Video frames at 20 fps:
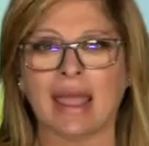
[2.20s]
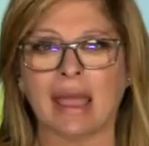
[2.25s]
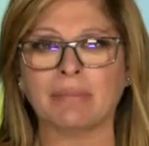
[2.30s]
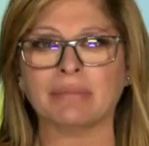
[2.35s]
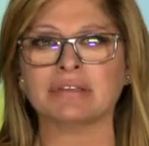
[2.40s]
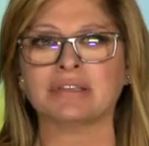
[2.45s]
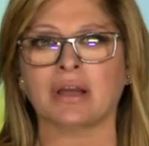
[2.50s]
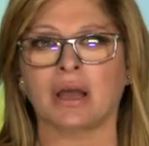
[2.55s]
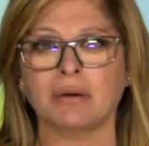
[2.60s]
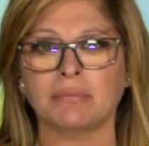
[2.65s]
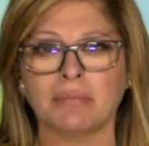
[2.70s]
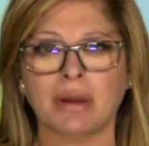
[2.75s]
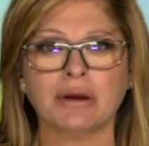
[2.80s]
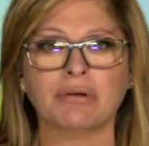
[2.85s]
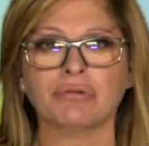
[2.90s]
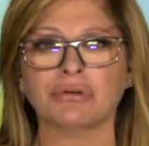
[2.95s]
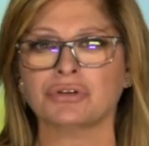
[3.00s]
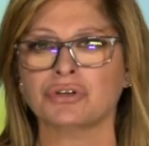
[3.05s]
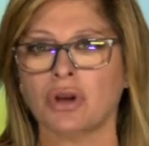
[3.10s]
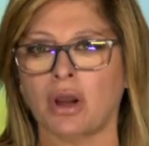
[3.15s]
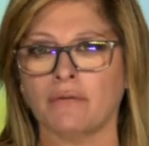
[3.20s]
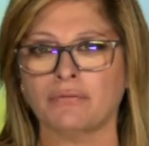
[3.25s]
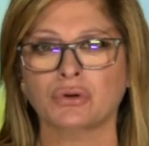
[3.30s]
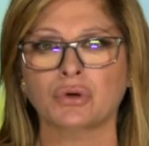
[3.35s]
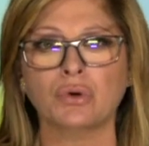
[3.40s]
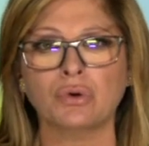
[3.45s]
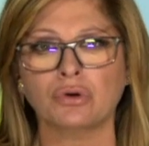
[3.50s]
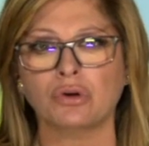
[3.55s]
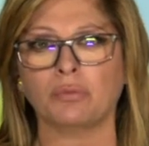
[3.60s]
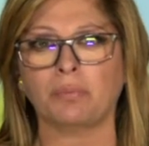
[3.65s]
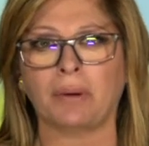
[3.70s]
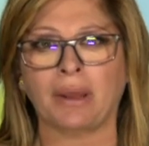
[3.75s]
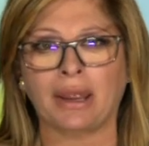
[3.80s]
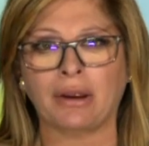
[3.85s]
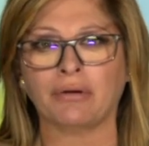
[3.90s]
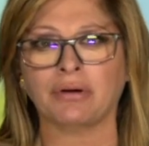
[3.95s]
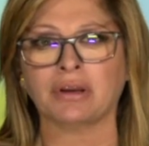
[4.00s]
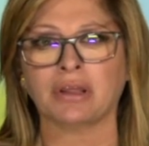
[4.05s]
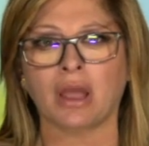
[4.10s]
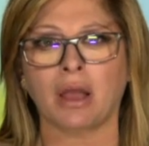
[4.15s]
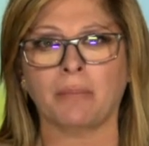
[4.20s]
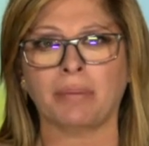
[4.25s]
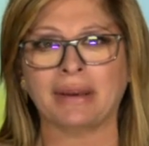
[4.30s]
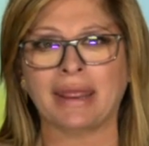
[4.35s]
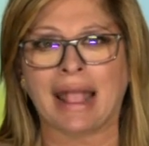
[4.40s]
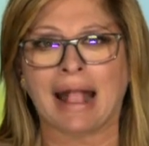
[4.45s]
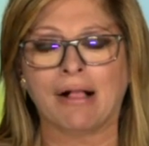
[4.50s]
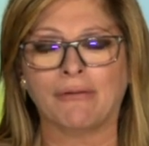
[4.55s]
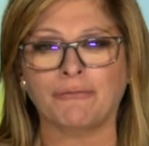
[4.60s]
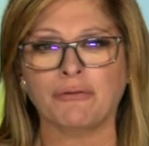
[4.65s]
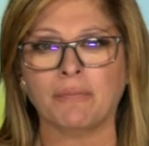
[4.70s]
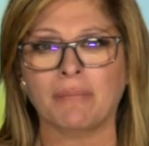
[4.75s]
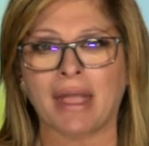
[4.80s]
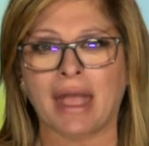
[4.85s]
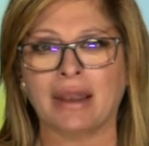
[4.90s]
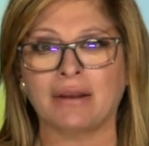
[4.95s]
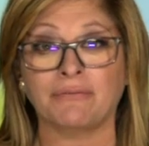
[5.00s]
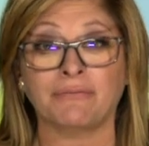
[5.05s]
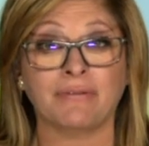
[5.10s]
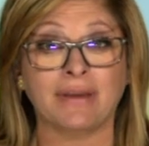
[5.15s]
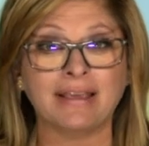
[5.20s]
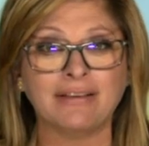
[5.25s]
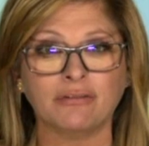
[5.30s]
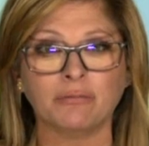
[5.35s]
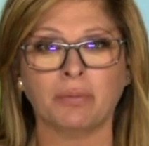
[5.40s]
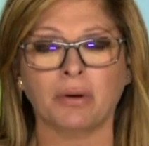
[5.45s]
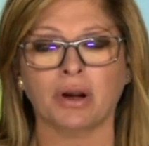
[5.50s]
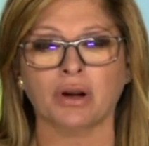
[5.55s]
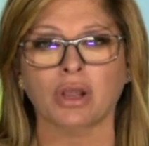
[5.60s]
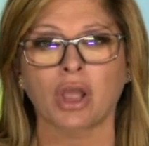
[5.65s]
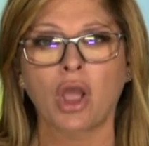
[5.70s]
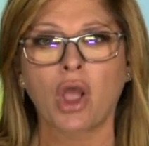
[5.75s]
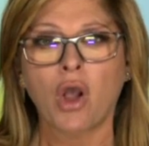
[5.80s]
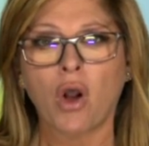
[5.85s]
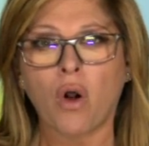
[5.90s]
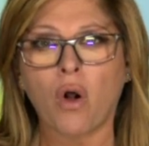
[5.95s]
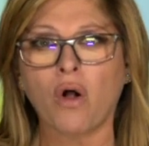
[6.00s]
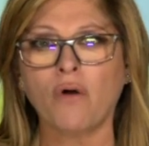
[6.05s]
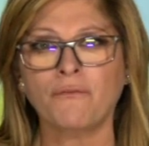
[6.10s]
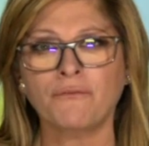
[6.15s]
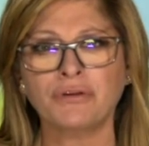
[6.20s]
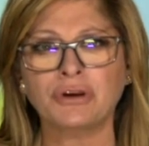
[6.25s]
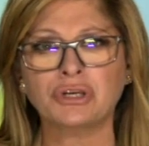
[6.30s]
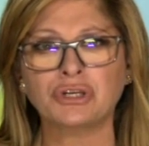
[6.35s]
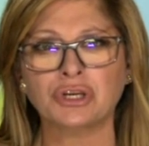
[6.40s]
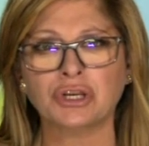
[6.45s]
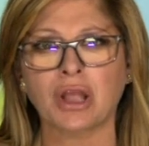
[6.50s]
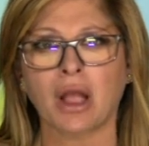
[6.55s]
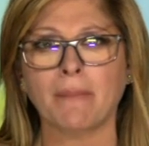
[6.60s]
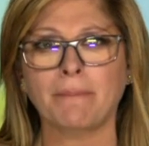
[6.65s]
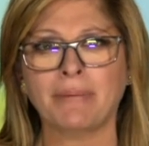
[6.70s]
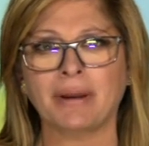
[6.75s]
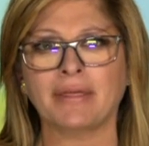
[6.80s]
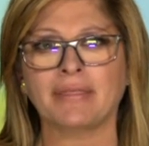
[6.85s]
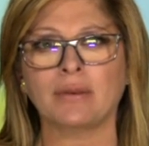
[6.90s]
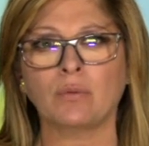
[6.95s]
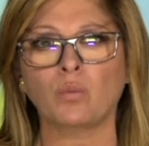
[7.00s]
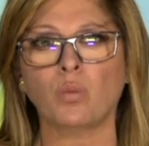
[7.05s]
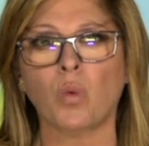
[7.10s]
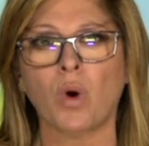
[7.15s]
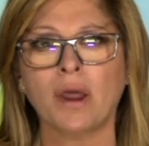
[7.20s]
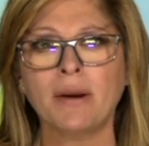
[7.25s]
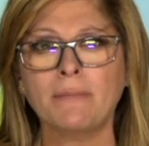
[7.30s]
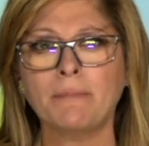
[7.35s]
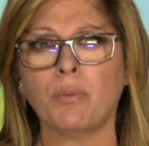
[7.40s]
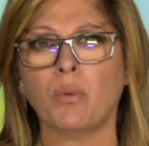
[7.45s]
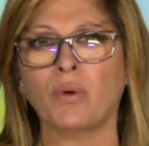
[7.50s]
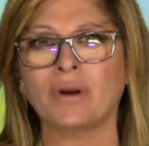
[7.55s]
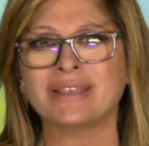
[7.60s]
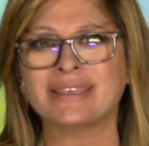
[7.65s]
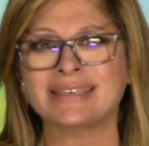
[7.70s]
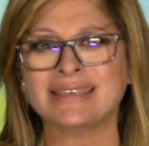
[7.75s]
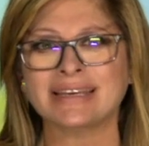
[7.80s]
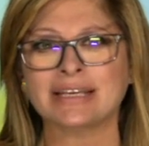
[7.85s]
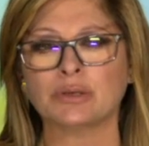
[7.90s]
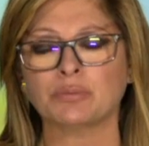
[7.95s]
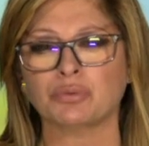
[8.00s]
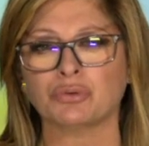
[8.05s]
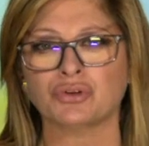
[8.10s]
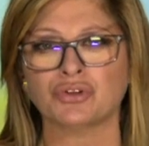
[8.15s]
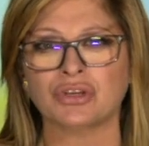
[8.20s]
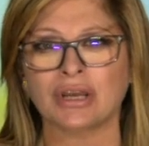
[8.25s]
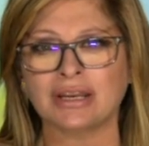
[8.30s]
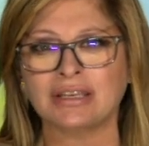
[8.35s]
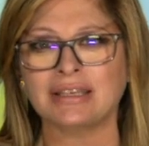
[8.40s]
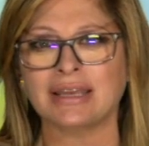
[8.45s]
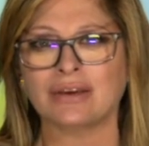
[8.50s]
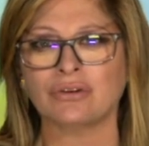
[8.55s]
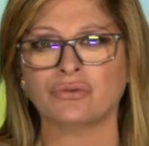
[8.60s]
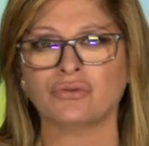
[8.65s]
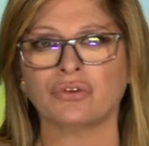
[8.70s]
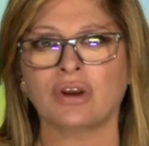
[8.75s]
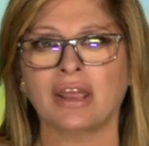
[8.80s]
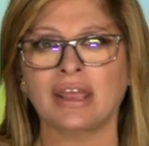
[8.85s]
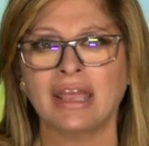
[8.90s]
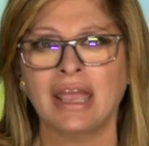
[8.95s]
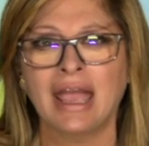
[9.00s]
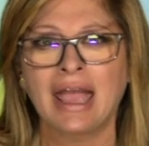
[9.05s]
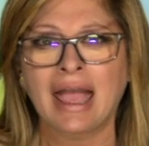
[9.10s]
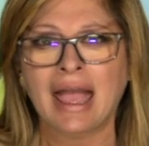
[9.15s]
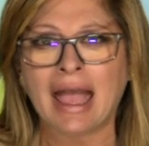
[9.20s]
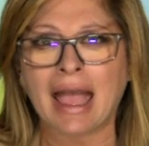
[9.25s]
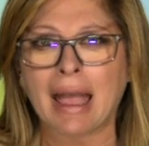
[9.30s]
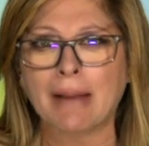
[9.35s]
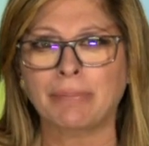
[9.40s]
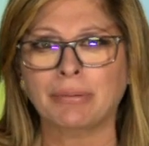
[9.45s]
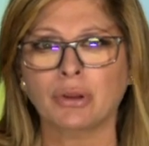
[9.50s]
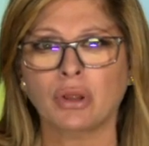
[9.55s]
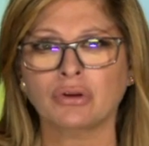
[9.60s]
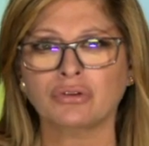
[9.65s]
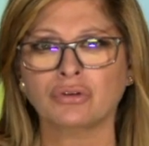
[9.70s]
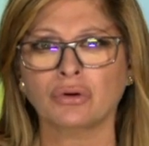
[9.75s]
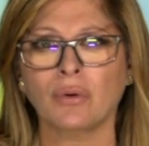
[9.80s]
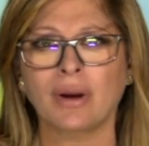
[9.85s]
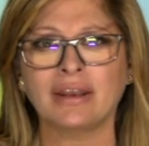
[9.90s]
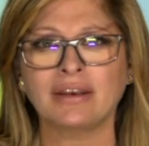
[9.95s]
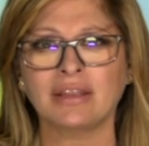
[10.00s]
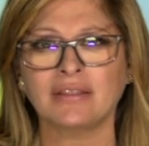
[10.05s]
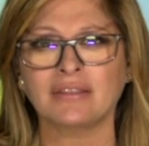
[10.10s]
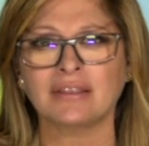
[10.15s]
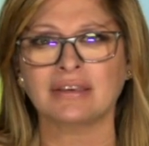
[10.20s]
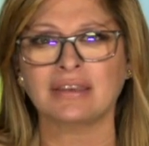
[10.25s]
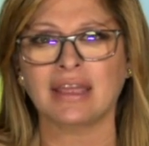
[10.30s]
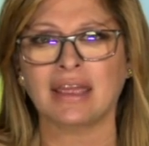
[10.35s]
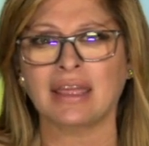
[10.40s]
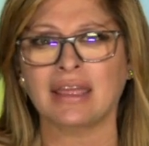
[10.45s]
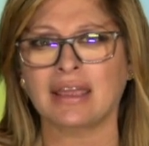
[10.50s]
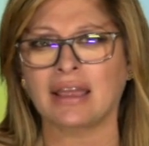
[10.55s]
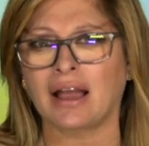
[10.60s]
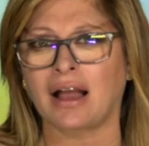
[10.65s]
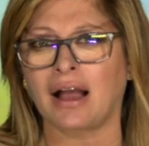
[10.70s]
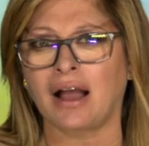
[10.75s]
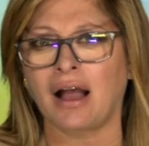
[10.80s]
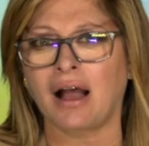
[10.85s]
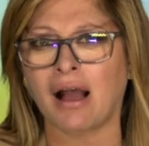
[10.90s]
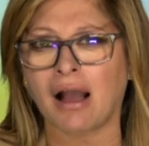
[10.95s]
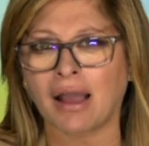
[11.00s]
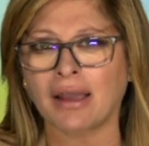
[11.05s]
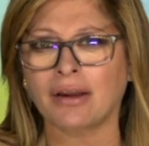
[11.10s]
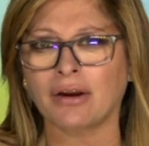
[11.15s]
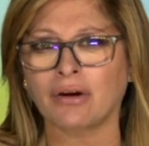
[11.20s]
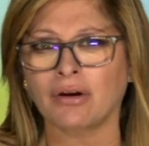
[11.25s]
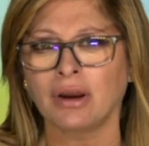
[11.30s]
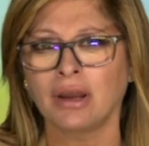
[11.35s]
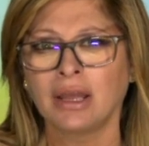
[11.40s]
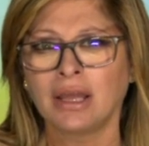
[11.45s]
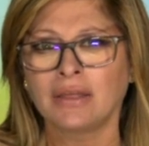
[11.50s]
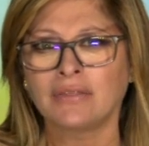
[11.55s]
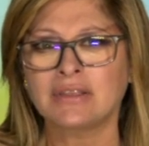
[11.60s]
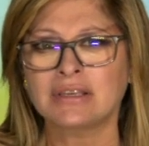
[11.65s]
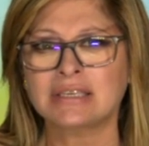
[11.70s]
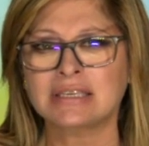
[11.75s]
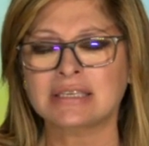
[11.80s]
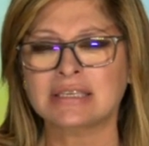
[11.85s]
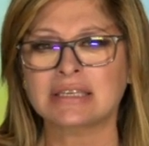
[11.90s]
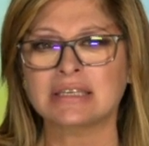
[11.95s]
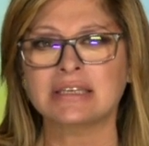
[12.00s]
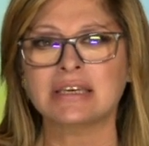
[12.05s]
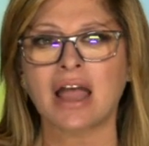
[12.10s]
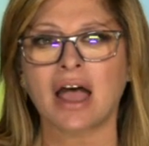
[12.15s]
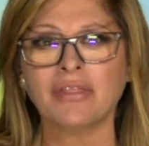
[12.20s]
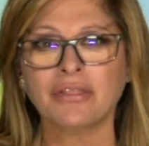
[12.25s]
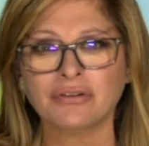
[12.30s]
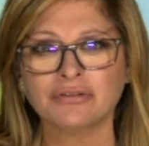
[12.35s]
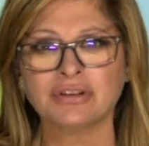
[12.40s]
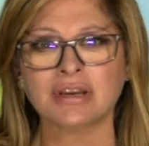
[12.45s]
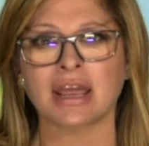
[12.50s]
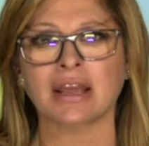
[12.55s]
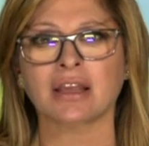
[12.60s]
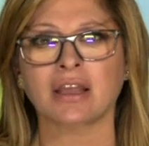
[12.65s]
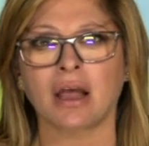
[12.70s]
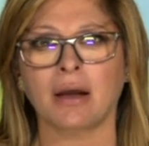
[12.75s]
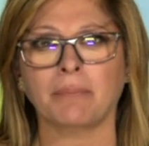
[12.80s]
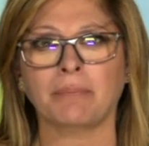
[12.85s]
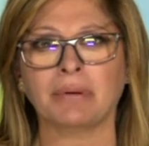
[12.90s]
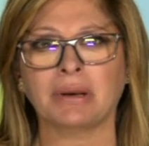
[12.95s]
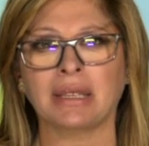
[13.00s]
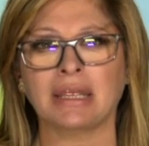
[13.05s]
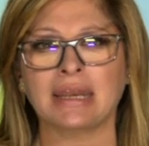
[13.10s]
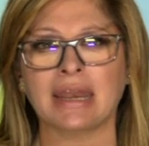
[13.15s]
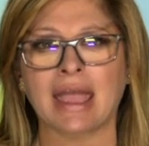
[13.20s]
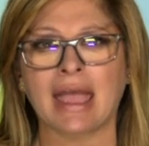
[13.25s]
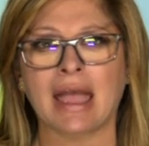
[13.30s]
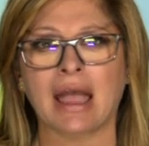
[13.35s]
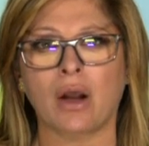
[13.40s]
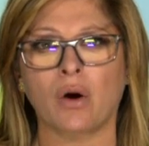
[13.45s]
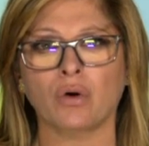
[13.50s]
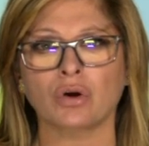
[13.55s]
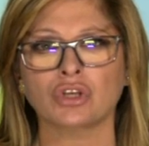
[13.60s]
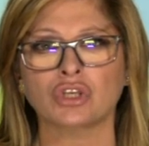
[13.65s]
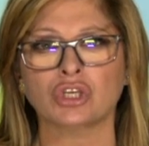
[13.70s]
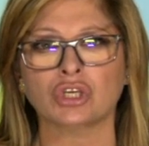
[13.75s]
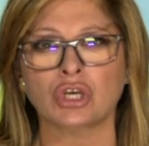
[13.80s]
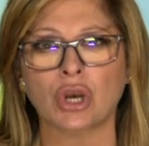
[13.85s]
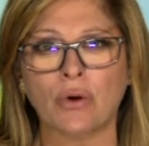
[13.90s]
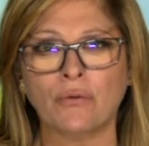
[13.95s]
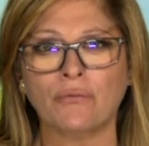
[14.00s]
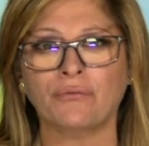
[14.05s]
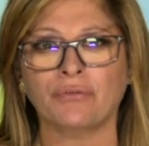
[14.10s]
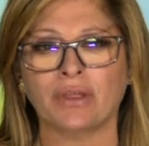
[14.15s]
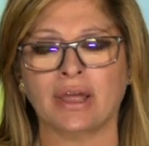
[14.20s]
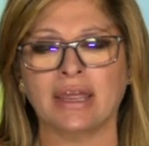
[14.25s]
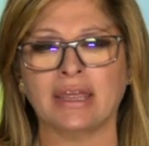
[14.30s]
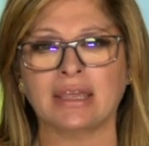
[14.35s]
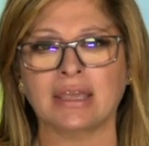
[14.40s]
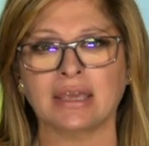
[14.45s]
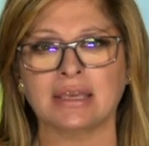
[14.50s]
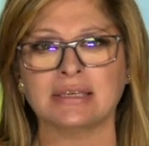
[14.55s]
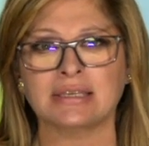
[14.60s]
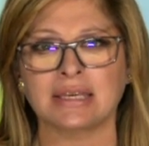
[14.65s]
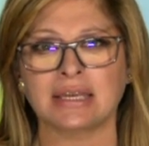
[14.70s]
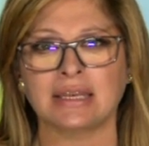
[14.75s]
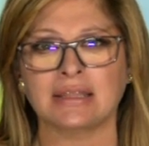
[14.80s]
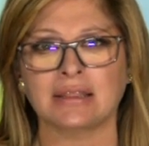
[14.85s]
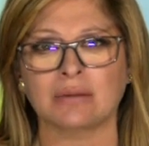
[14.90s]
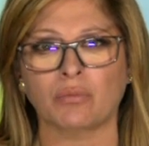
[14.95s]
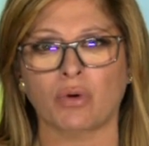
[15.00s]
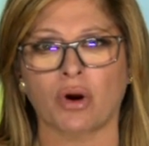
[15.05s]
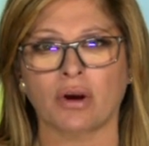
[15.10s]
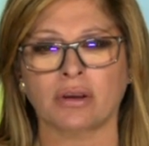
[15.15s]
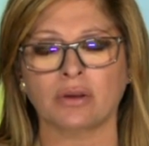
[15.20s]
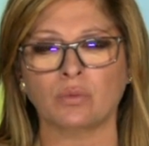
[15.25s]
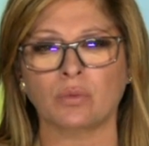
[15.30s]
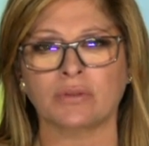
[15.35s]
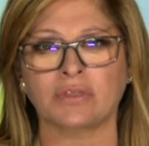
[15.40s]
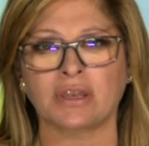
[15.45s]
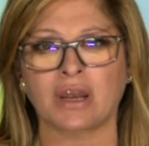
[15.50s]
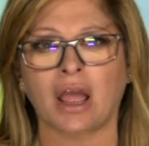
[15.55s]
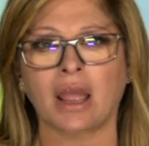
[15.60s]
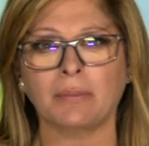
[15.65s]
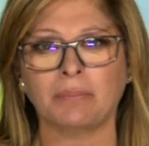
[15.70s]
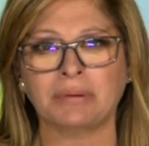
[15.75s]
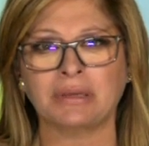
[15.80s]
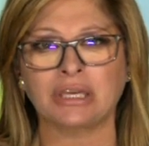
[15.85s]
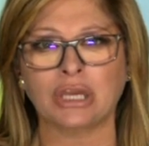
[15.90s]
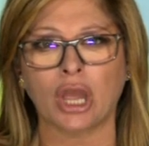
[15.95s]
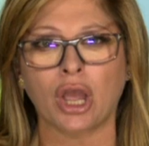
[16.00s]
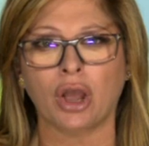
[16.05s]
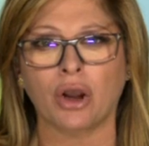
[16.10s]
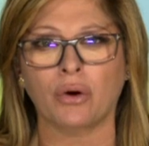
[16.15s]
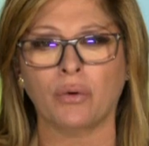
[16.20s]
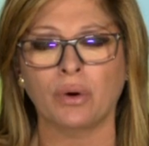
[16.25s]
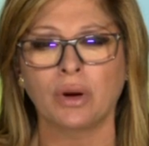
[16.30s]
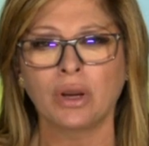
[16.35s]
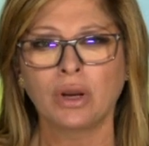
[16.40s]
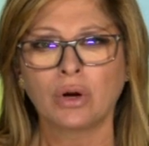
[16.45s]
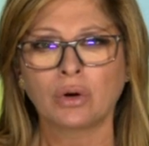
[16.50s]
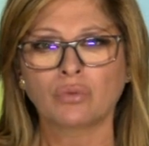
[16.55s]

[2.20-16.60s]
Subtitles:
Amazon, Microsoft, Google, parent company Alphabet, Facebook, all finishing up better than 1.6% yesterday. Apple also ending the day higher. This is another tech company now. Snowflake is hitting the market with an IPO.